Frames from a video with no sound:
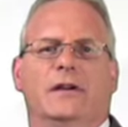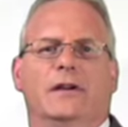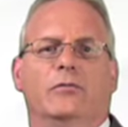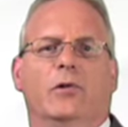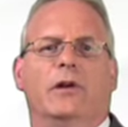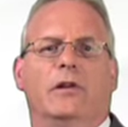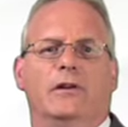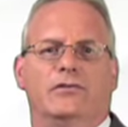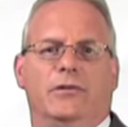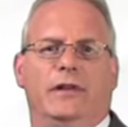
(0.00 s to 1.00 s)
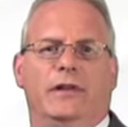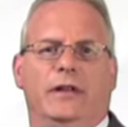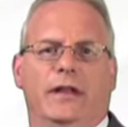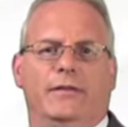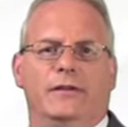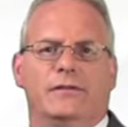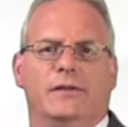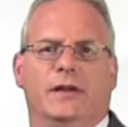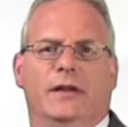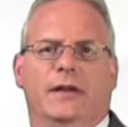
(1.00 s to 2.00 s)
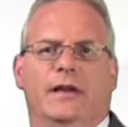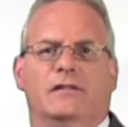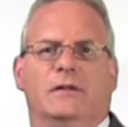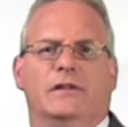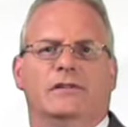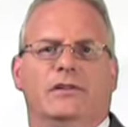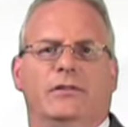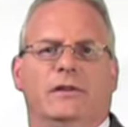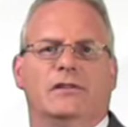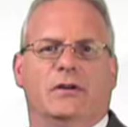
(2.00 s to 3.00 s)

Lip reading: and Royal Australian Navies, as well as the U.S.